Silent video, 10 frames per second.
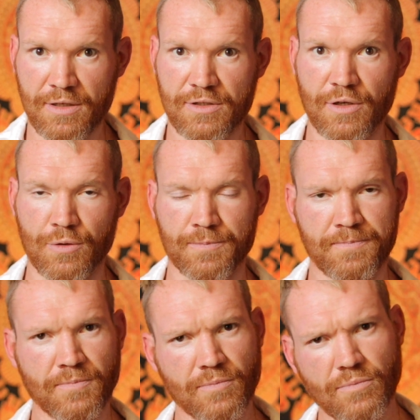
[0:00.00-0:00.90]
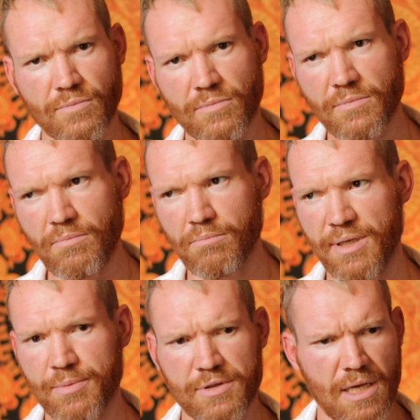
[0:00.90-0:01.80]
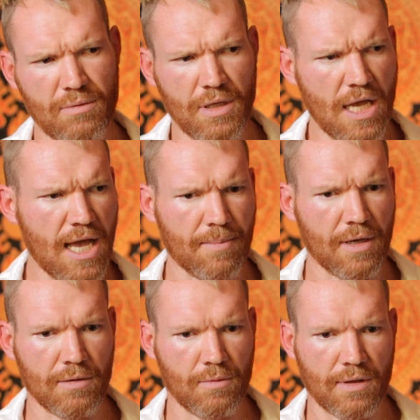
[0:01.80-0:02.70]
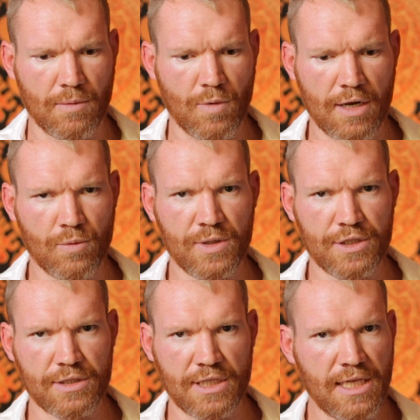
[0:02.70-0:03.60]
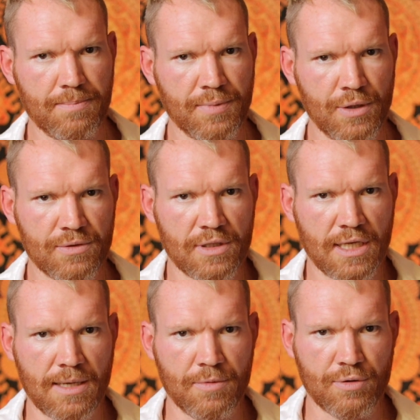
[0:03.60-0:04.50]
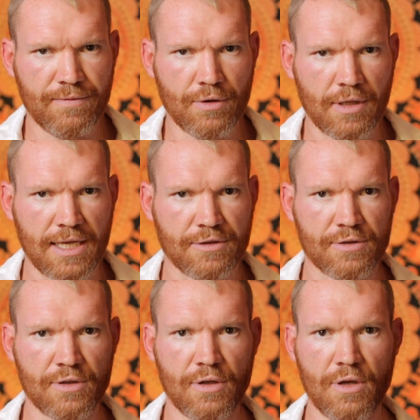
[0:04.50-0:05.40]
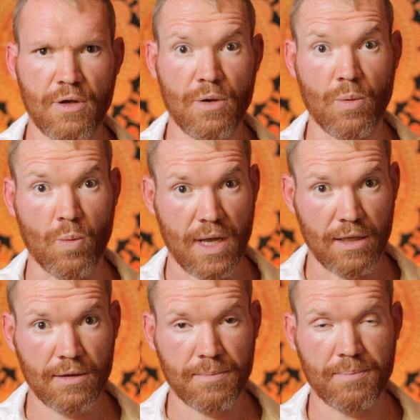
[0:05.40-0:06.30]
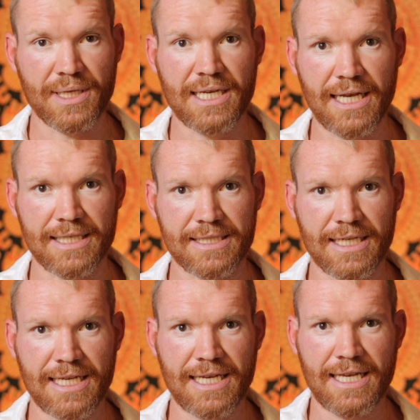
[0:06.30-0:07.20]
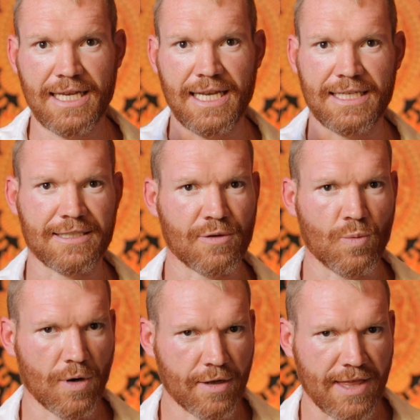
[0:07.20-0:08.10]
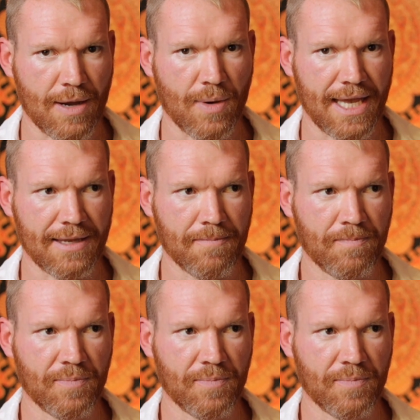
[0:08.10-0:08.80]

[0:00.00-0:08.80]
So people say, well, yeah, well, then why don't we just keep using the chemical fertilizers? Well, because it doesn't work that way.